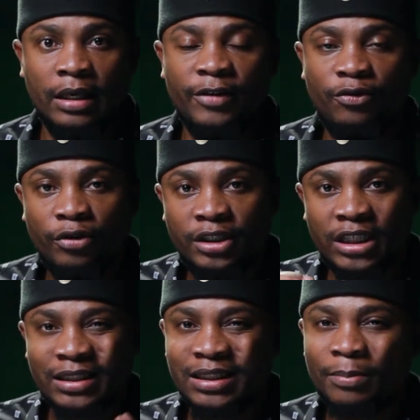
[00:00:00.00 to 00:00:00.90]
If you read
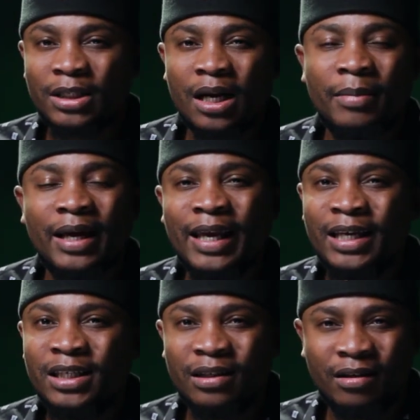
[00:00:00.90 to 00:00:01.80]
Judges chapter number
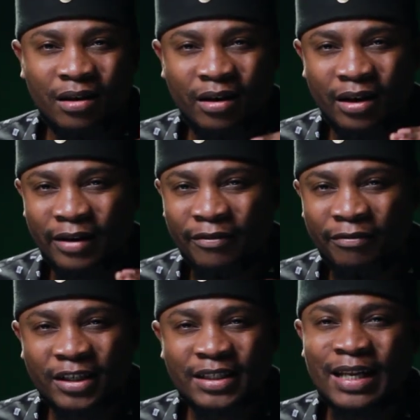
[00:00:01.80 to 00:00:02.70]
8,
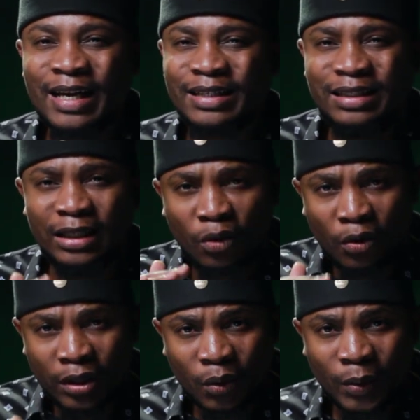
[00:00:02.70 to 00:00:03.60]
verse 19
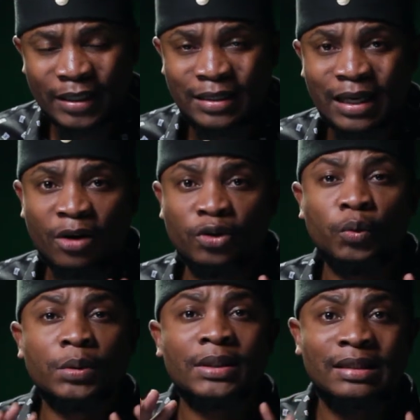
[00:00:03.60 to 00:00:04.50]
all the way down,
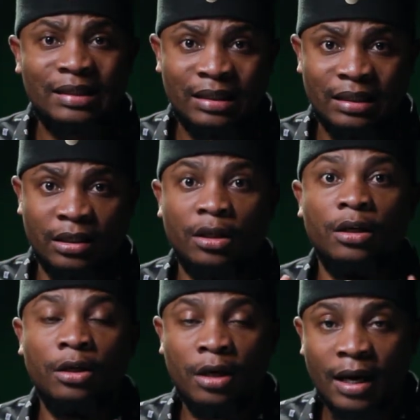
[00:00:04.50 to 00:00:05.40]
you will see
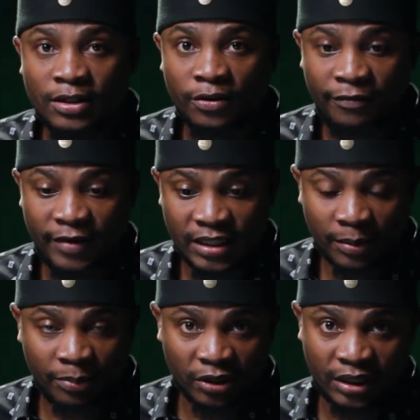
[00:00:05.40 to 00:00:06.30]
God's offense
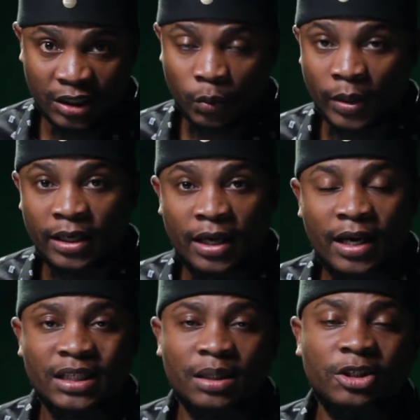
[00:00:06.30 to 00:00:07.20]
about this one.
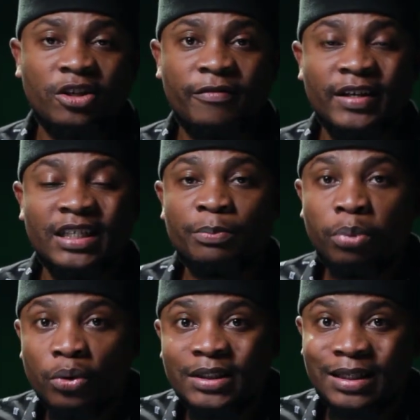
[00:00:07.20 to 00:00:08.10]
As a matter of fact, it
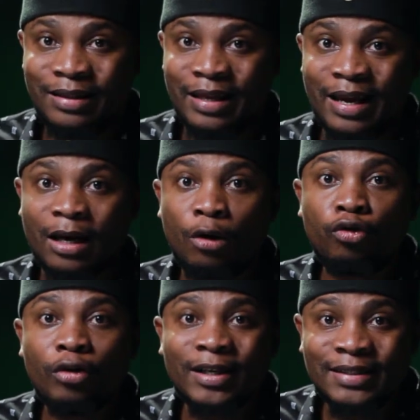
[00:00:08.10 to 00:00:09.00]
puts it there,
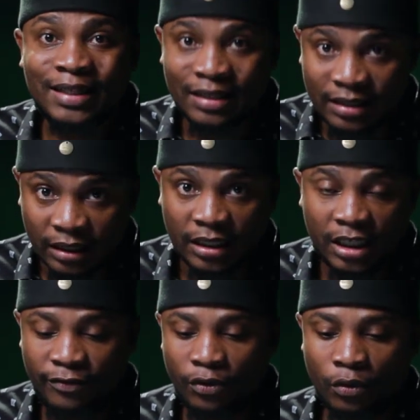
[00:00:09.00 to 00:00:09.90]
crescent,
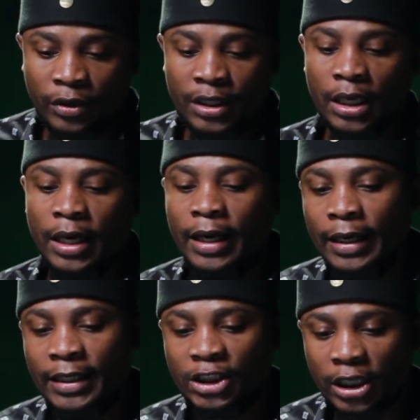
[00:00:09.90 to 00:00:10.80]
if you read
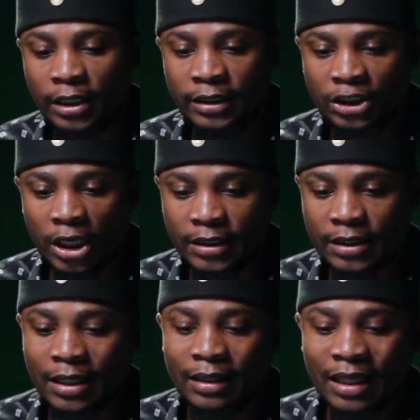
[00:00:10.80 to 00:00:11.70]
in
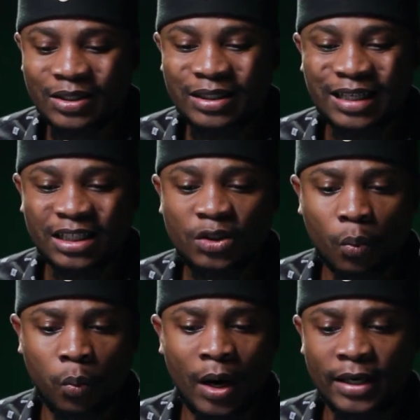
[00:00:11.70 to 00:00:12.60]
Judges. That's just
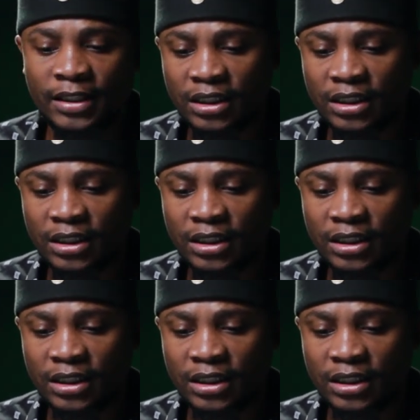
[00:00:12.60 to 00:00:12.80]
one.